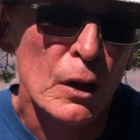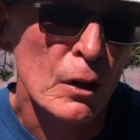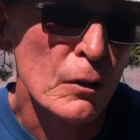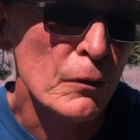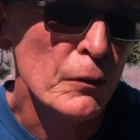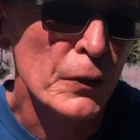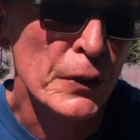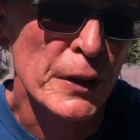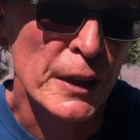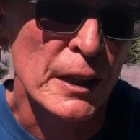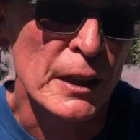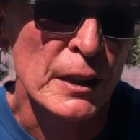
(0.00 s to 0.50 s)

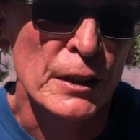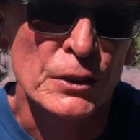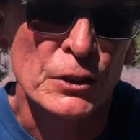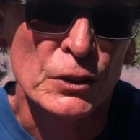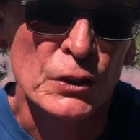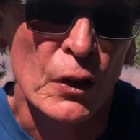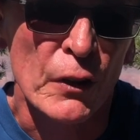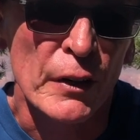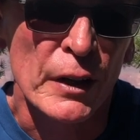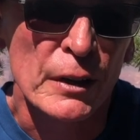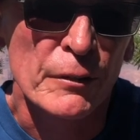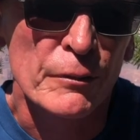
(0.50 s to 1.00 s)
of the
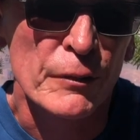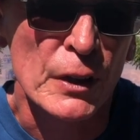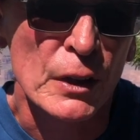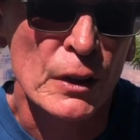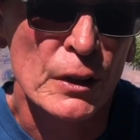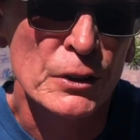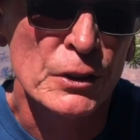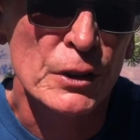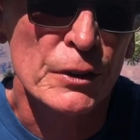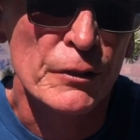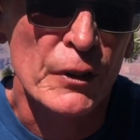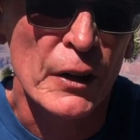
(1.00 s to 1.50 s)
historic
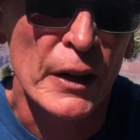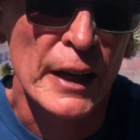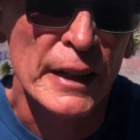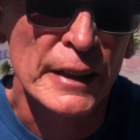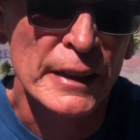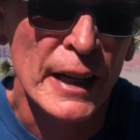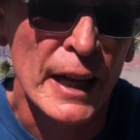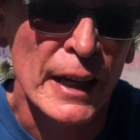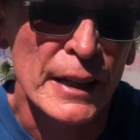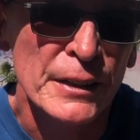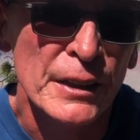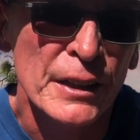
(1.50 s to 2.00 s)
village of
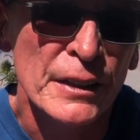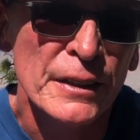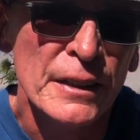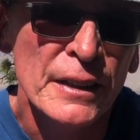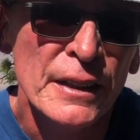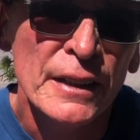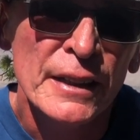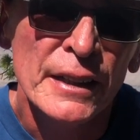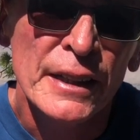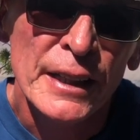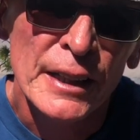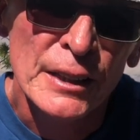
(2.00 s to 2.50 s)
Grand Canyon,
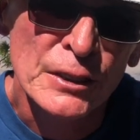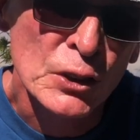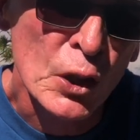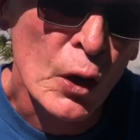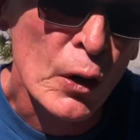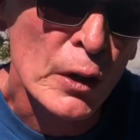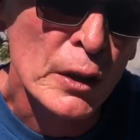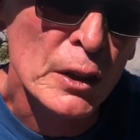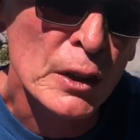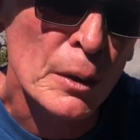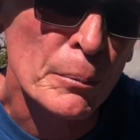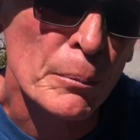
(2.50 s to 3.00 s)
it's
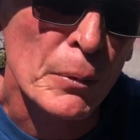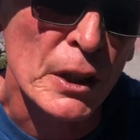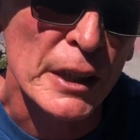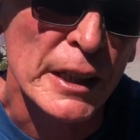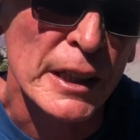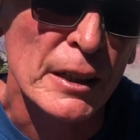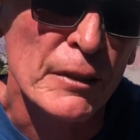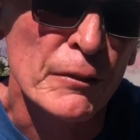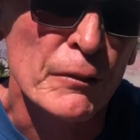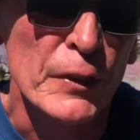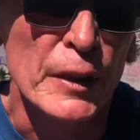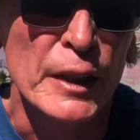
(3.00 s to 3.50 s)
hard to
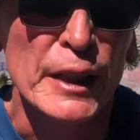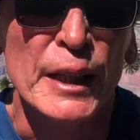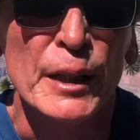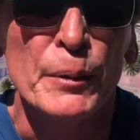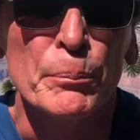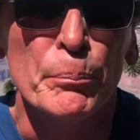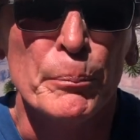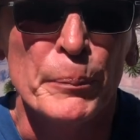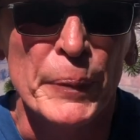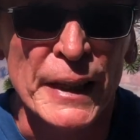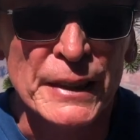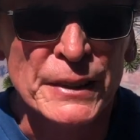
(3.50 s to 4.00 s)
believe the
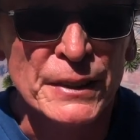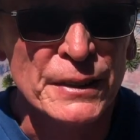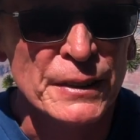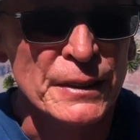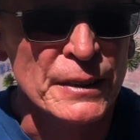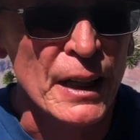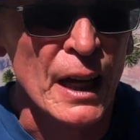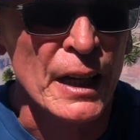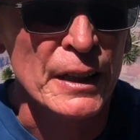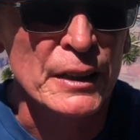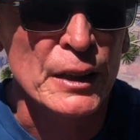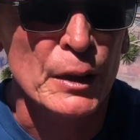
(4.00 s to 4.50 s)
best
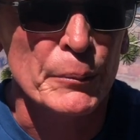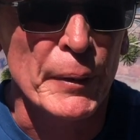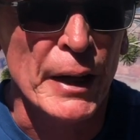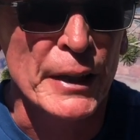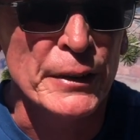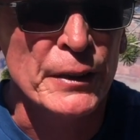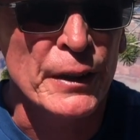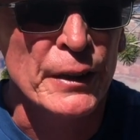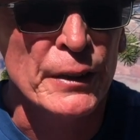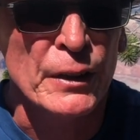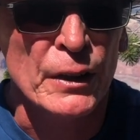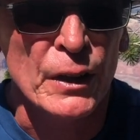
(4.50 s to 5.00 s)

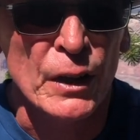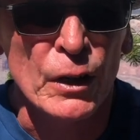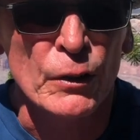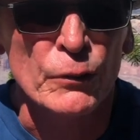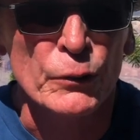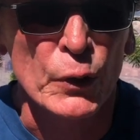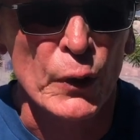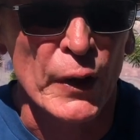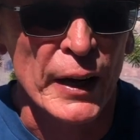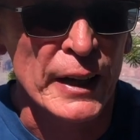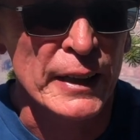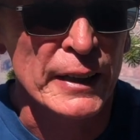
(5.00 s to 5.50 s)
documented
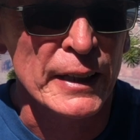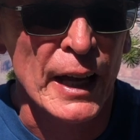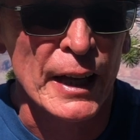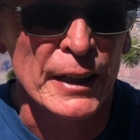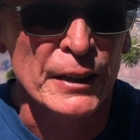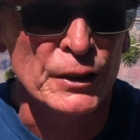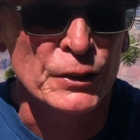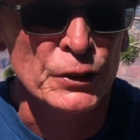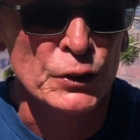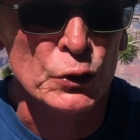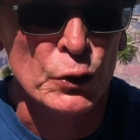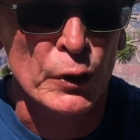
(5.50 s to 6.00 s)
of Grand
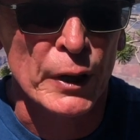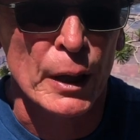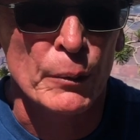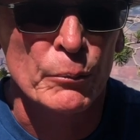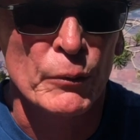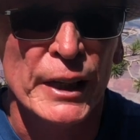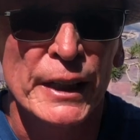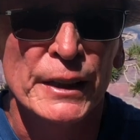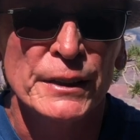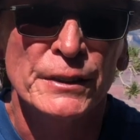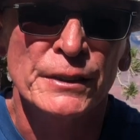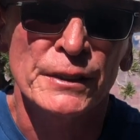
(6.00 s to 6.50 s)
Canyon's
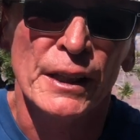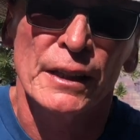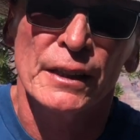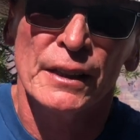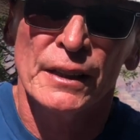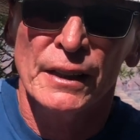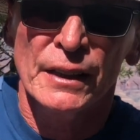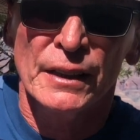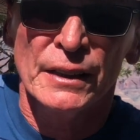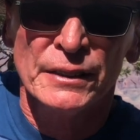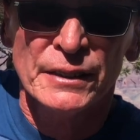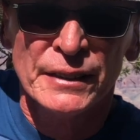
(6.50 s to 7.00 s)
tramways
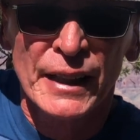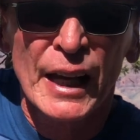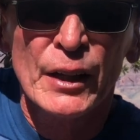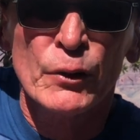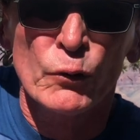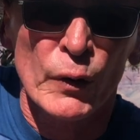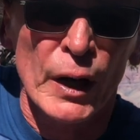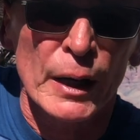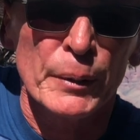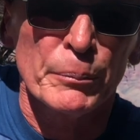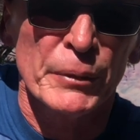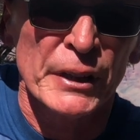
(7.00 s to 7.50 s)
sat
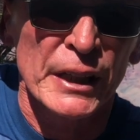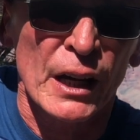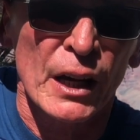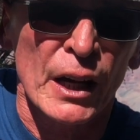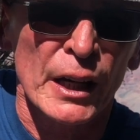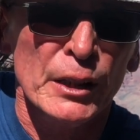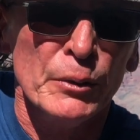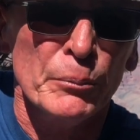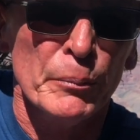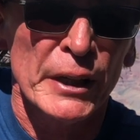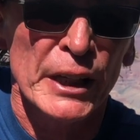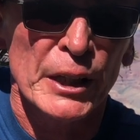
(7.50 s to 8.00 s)
right
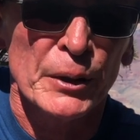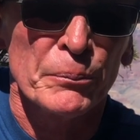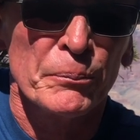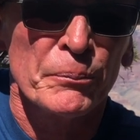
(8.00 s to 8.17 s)
behind me.